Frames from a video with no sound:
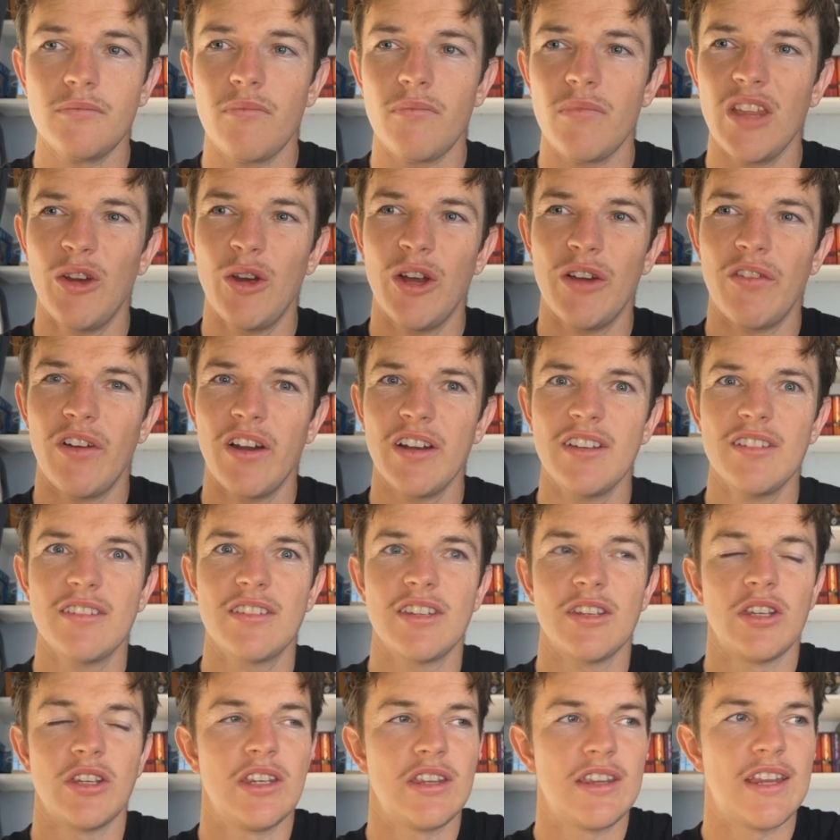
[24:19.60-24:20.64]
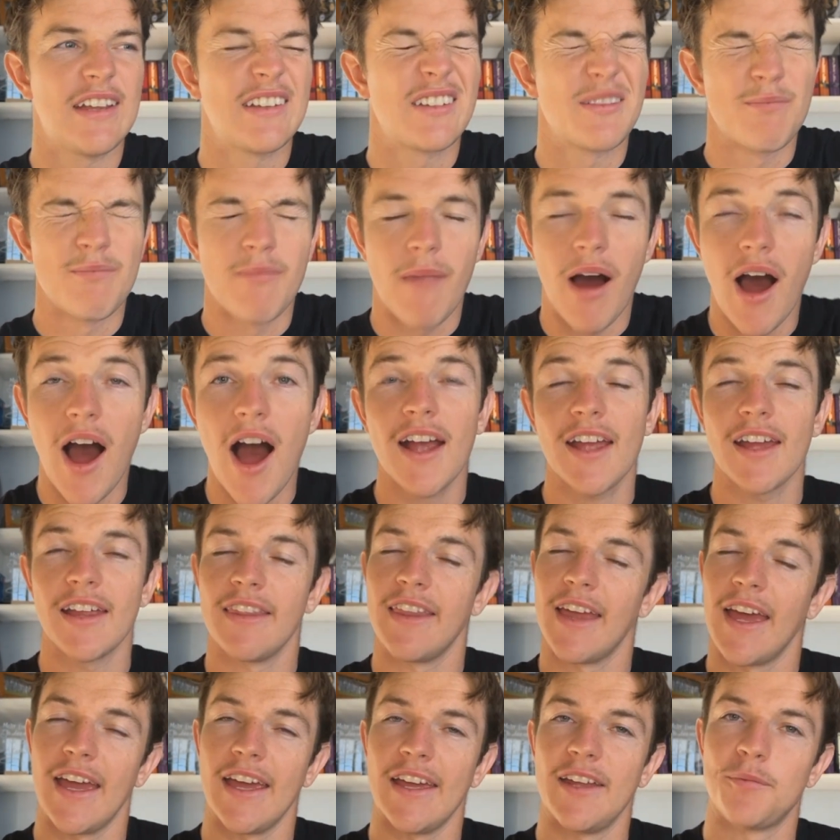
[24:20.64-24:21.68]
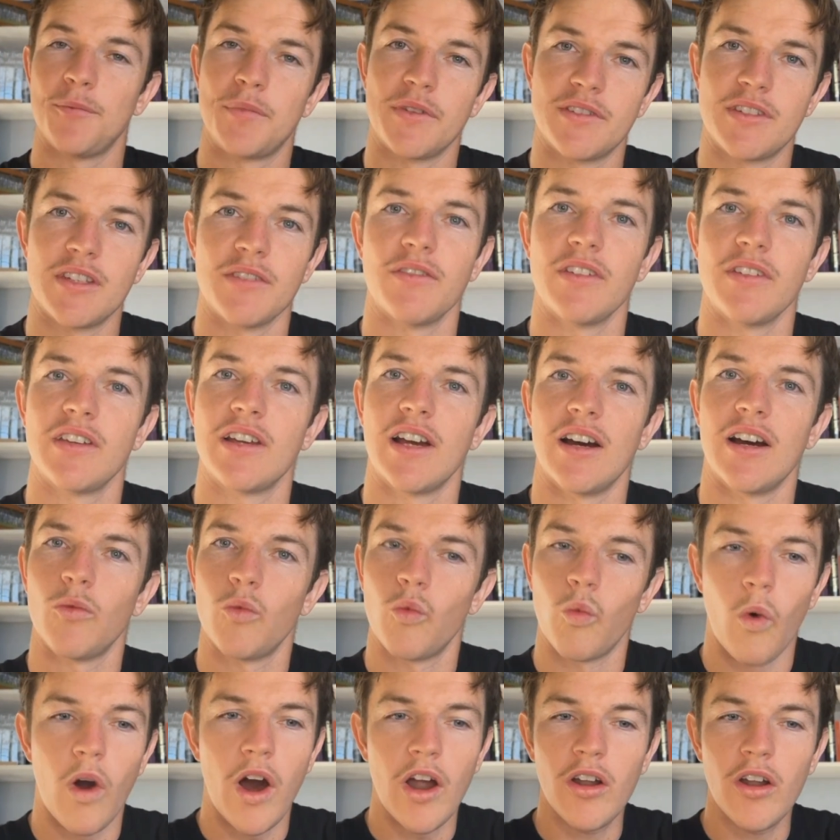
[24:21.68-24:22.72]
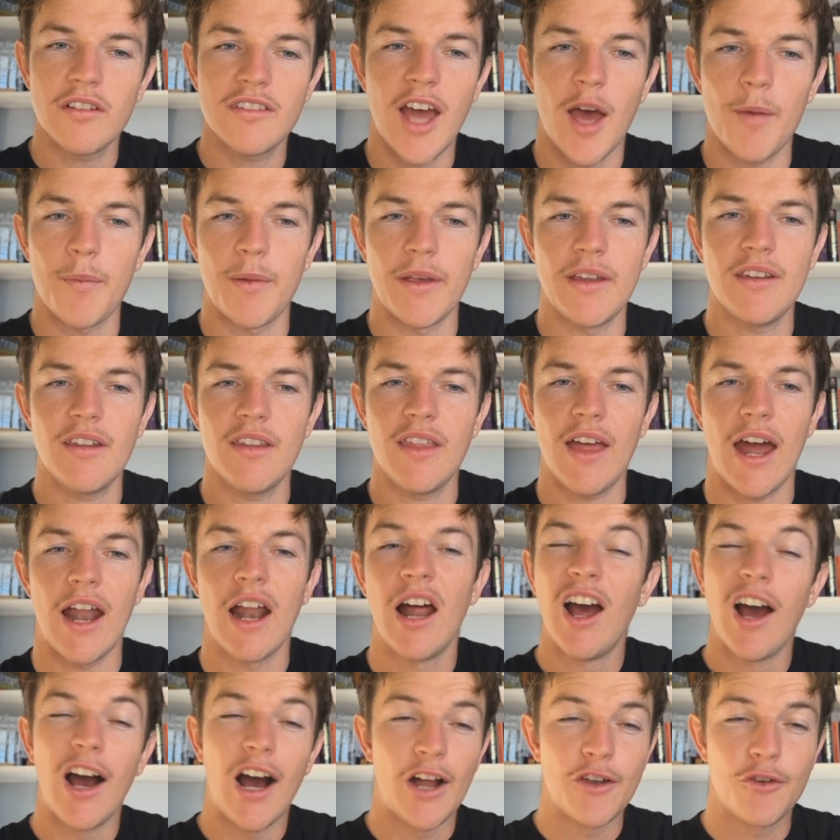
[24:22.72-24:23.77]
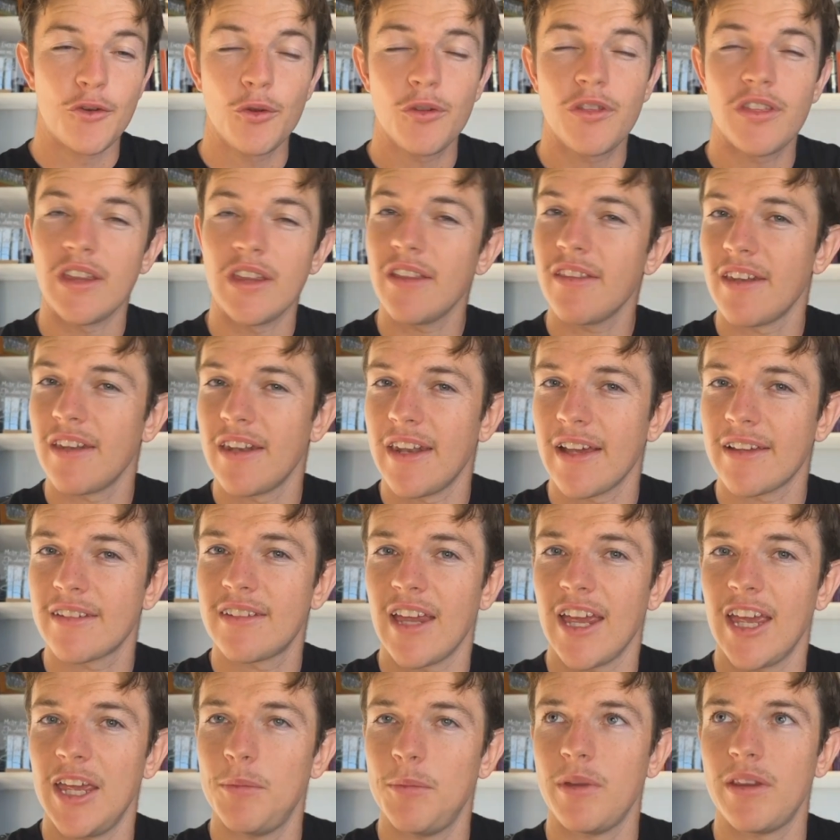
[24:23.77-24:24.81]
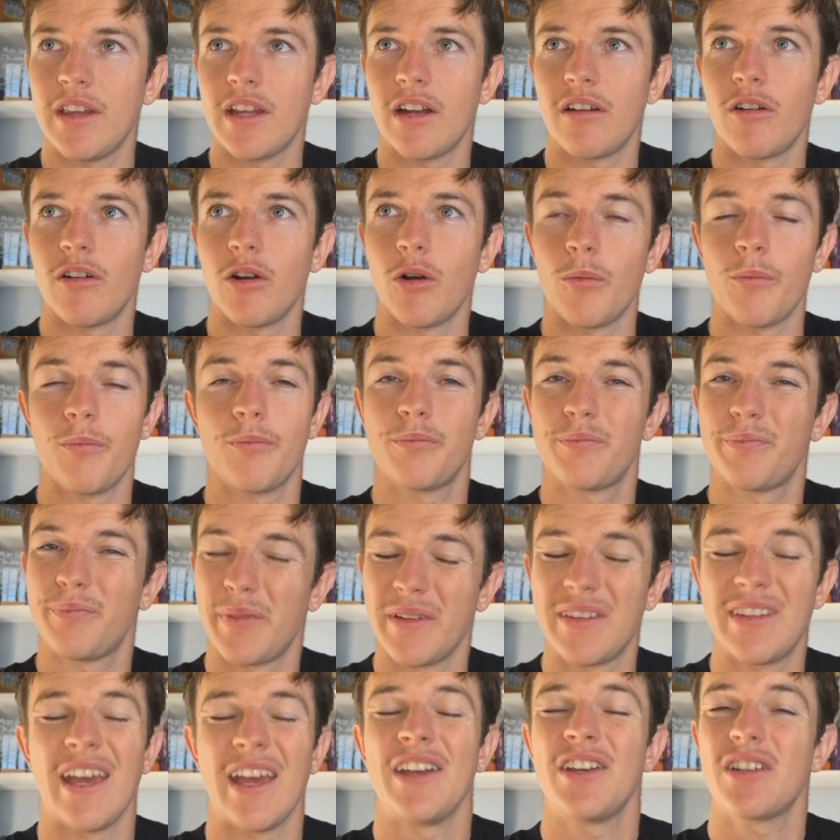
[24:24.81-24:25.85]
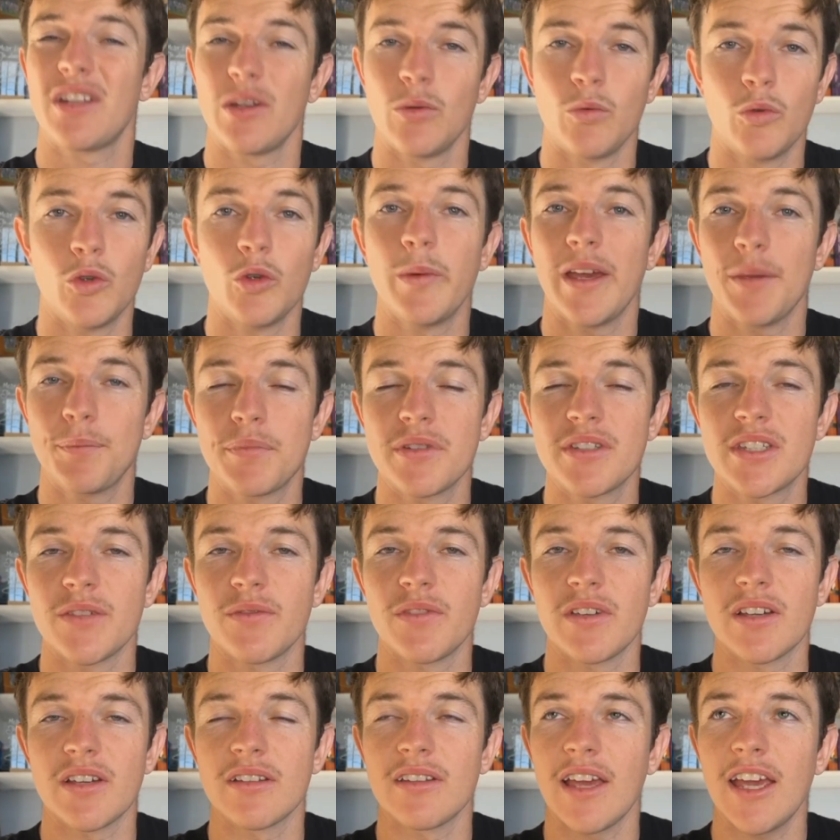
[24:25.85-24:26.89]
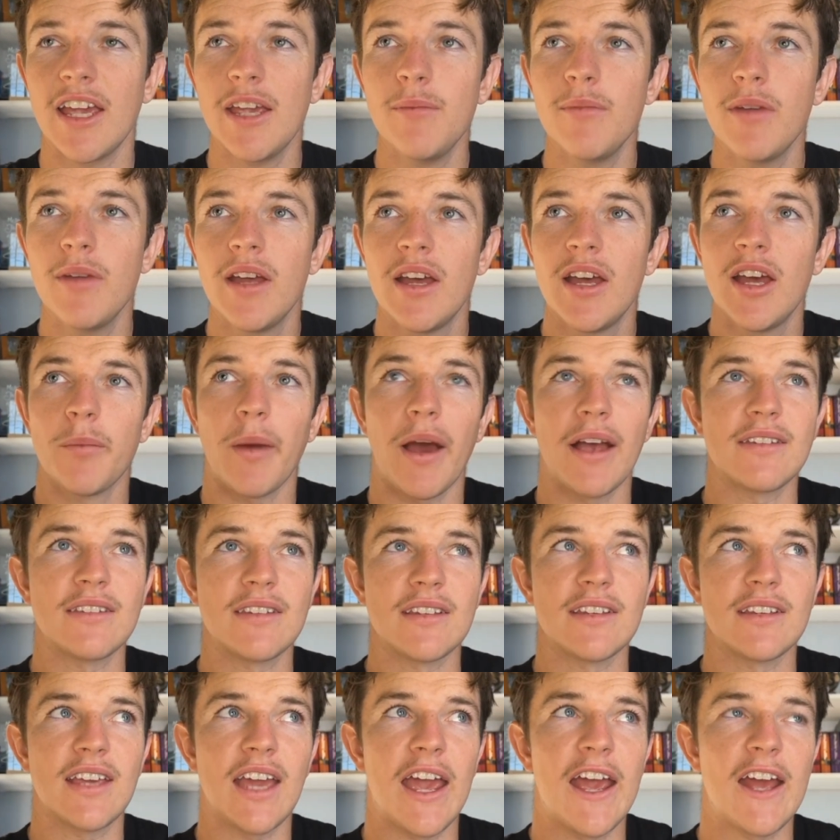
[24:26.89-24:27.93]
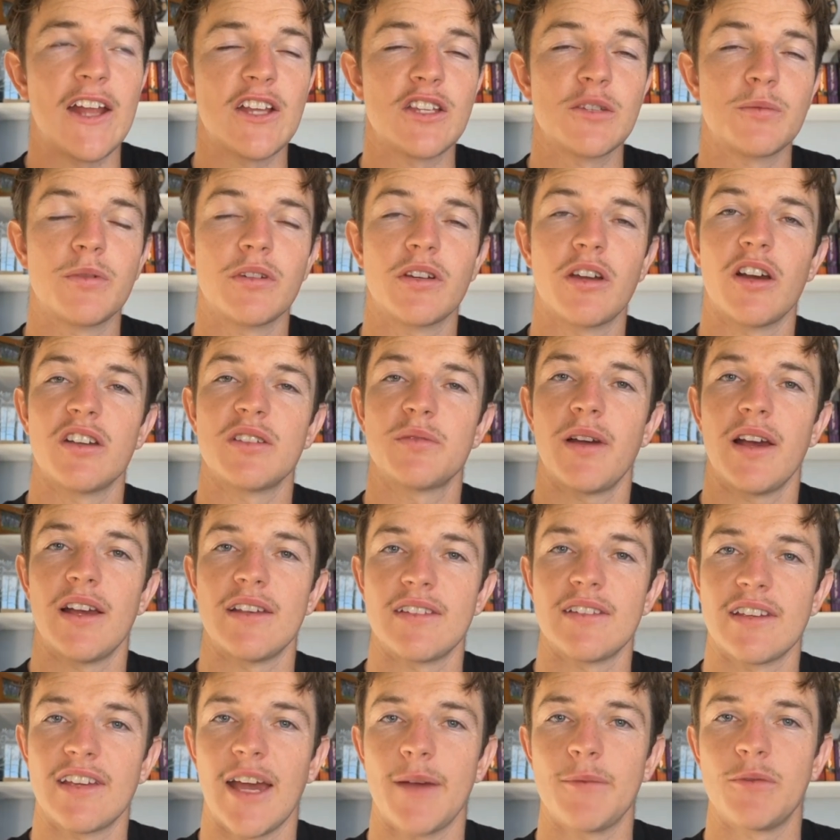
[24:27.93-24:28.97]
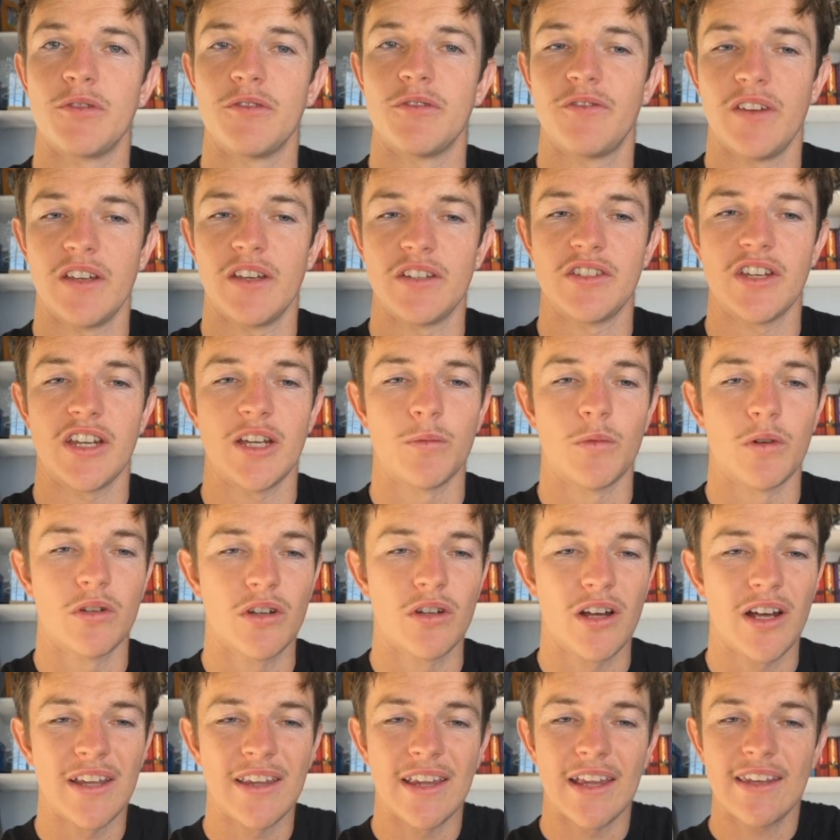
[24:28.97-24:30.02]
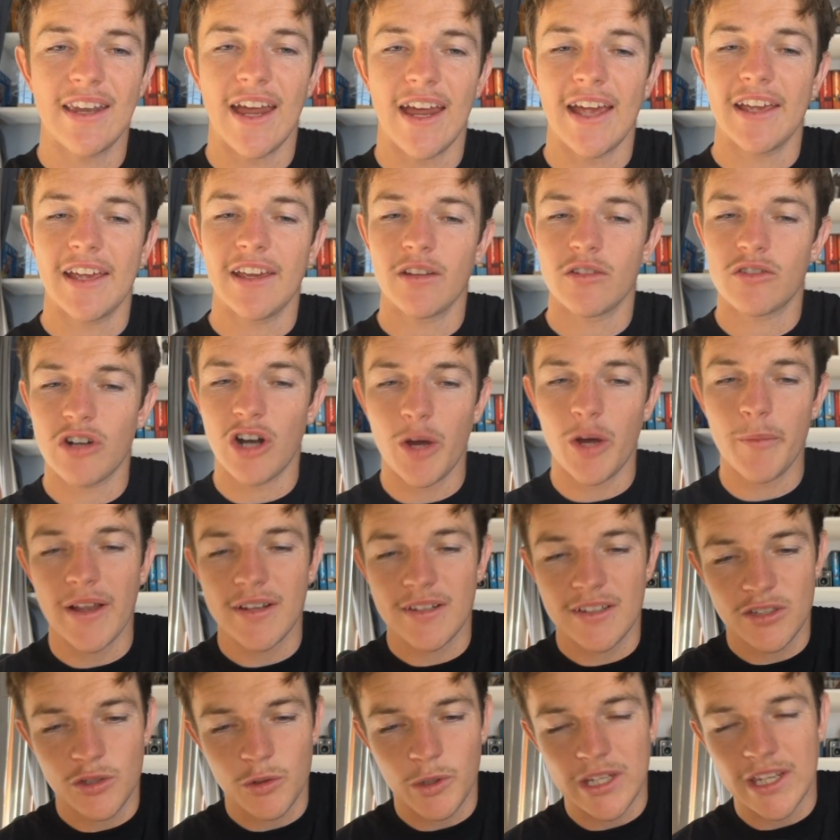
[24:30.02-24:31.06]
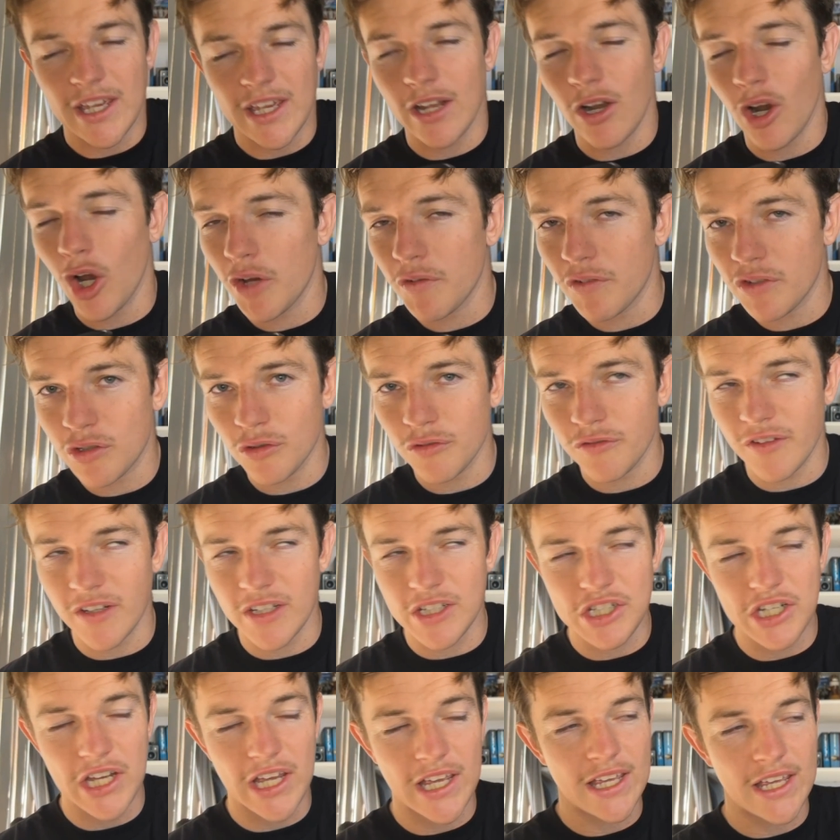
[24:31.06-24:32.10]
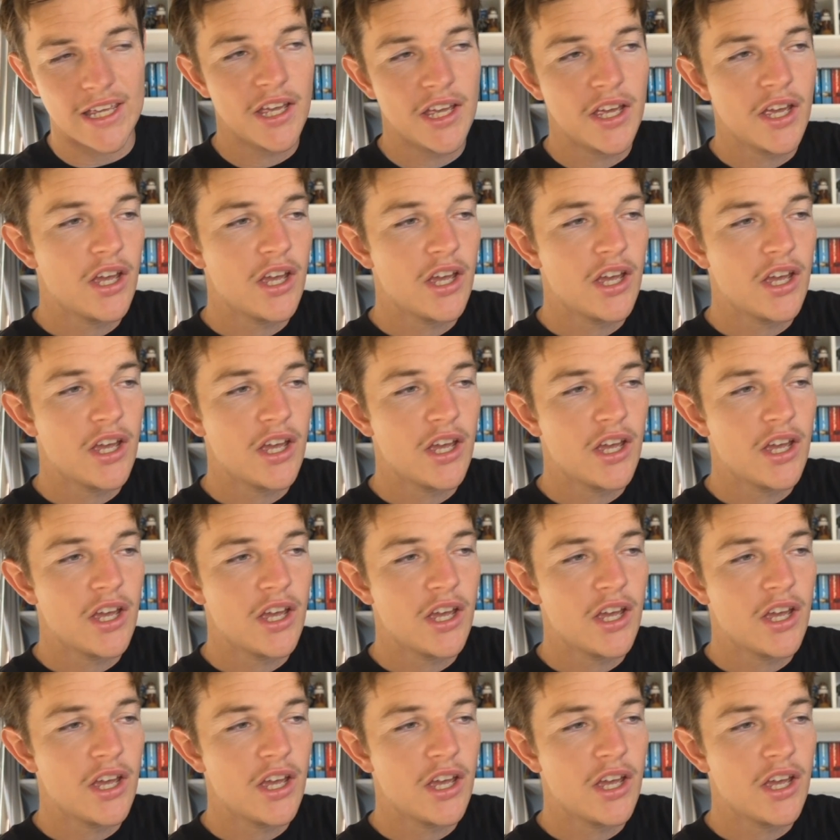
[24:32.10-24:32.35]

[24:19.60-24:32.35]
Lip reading: However, I just think there's a market there in Pacifica. Why not tap into that? I do think the next team in the NRL potentially will be a Pacifica team based in Cairns, but plays their games in Fiji and whatnot. And they're taking a trial match this weekend over to Fiji.